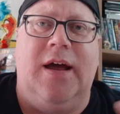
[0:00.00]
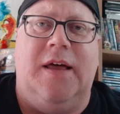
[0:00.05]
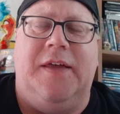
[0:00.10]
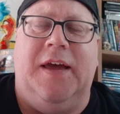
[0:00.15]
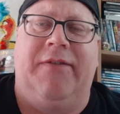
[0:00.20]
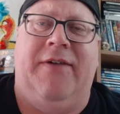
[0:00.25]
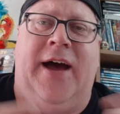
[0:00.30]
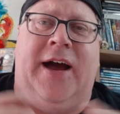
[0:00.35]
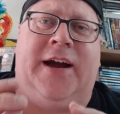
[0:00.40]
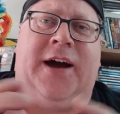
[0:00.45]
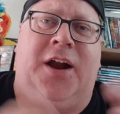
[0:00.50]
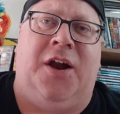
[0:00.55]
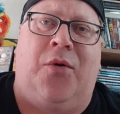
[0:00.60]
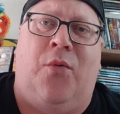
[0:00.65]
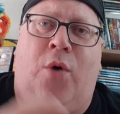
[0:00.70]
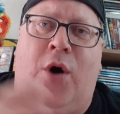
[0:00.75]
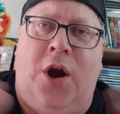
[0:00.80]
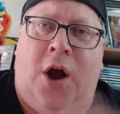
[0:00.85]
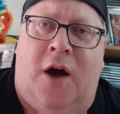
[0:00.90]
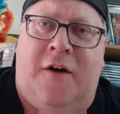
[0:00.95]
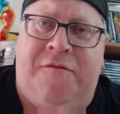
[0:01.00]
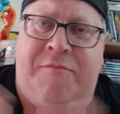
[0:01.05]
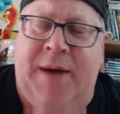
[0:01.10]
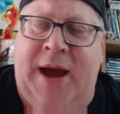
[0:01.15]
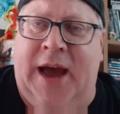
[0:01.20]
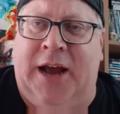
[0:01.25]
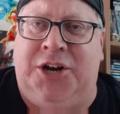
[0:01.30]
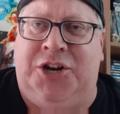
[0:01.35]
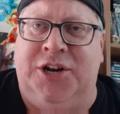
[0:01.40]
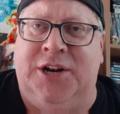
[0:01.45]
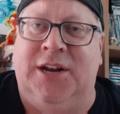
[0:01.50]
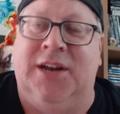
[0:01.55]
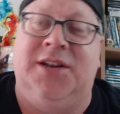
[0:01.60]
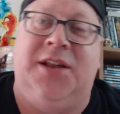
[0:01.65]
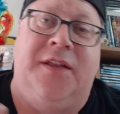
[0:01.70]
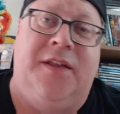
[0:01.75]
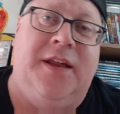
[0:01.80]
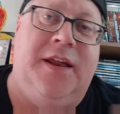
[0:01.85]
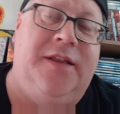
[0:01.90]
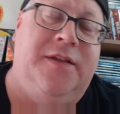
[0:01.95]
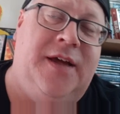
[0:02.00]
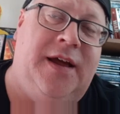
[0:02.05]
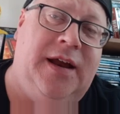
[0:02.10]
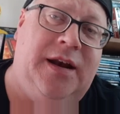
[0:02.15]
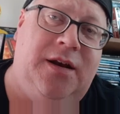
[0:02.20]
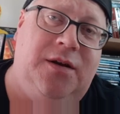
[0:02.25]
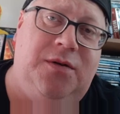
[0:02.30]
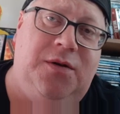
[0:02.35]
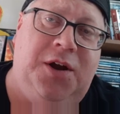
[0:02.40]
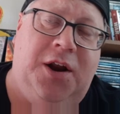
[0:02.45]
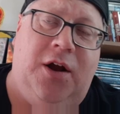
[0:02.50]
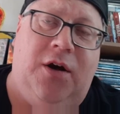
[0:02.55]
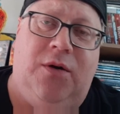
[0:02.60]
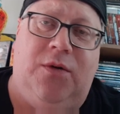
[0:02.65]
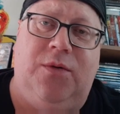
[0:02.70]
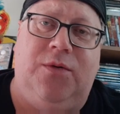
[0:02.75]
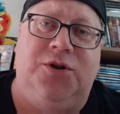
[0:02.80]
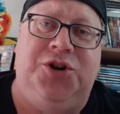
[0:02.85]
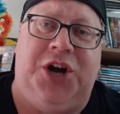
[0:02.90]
They've had kind of one-off matches, and then, you know,